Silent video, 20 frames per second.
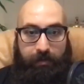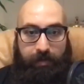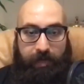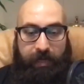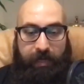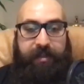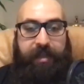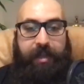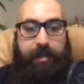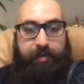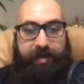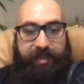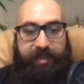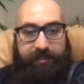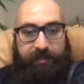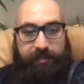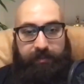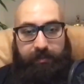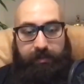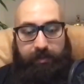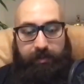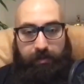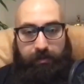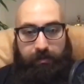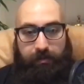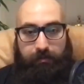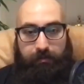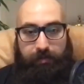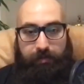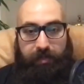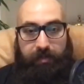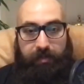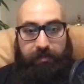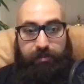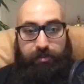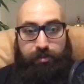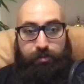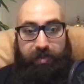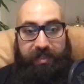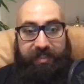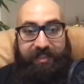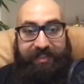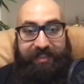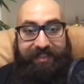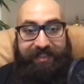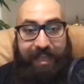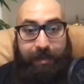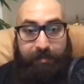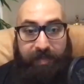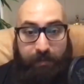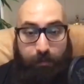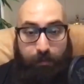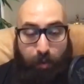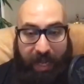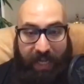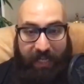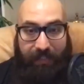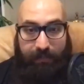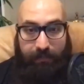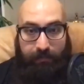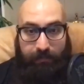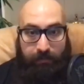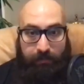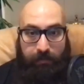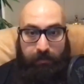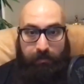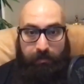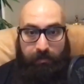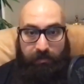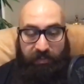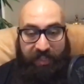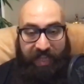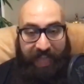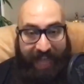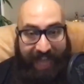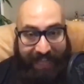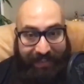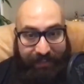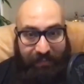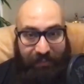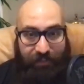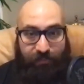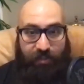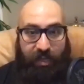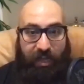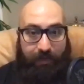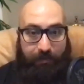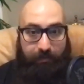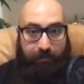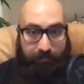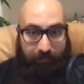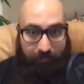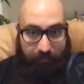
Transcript: And they arrested her because she was semi-veiled. She had hijab.